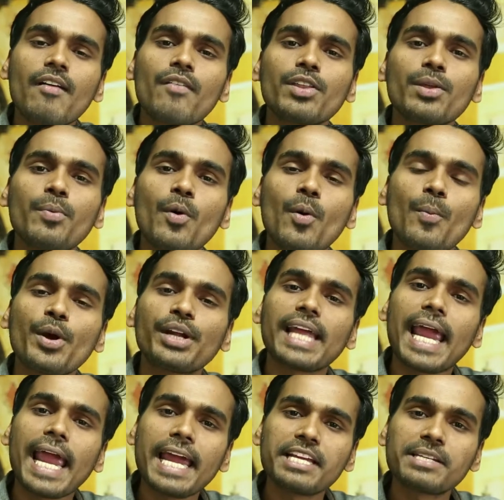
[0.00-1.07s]
for the
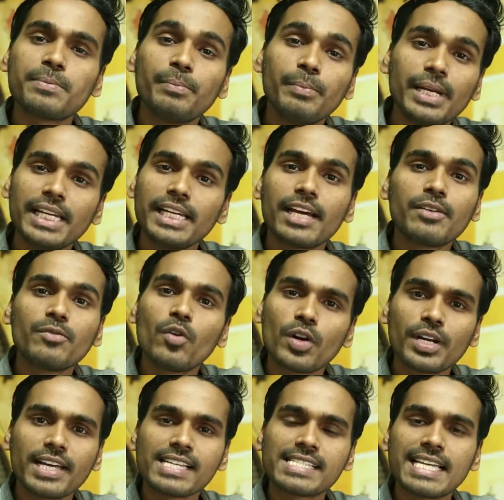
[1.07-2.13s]
4.8 million
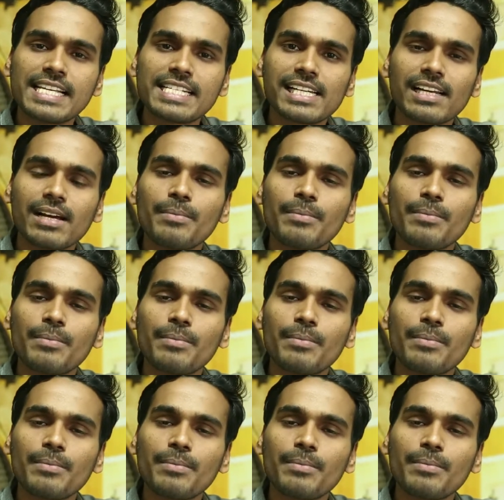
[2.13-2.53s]
working central